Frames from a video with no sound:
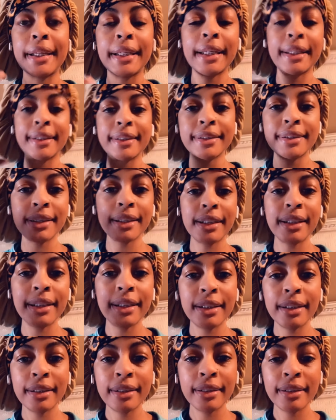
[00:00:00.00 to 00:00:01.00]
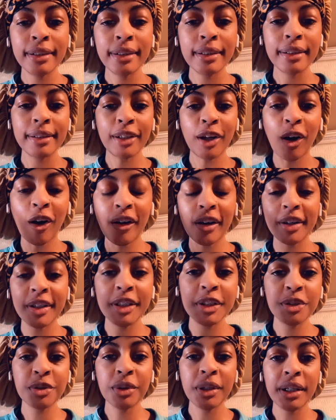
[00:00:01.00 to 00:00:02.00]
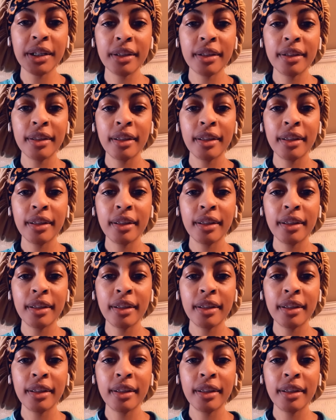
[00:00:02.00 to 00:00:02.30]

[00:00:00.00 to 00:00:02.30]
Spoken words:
in the city, the heart of Detroit,